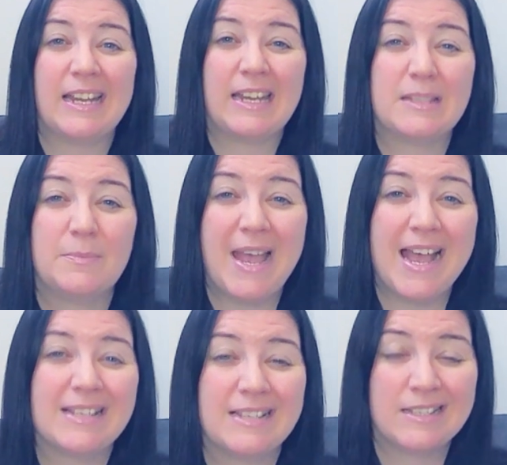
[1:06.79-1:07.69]
like it's
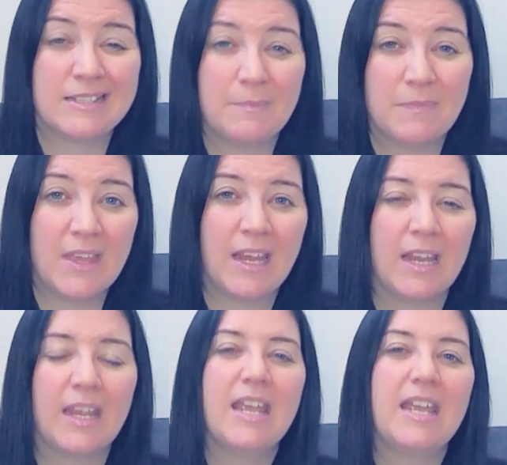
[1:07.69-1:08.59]
past
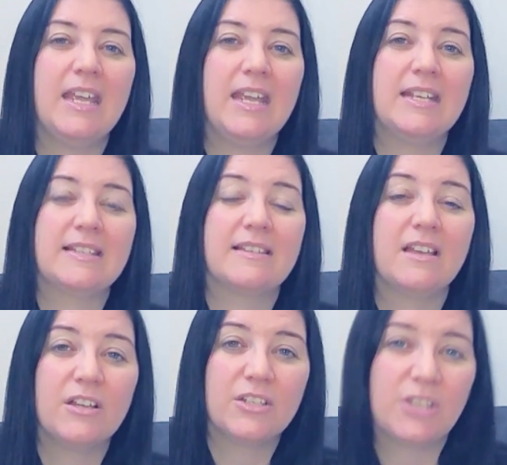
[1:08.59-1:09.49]
something, it's
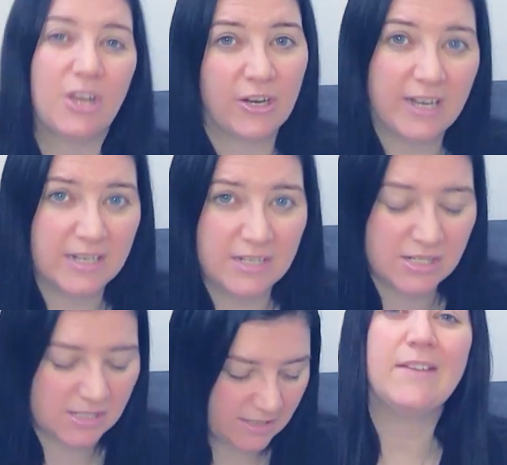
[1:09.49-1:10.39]
taresh.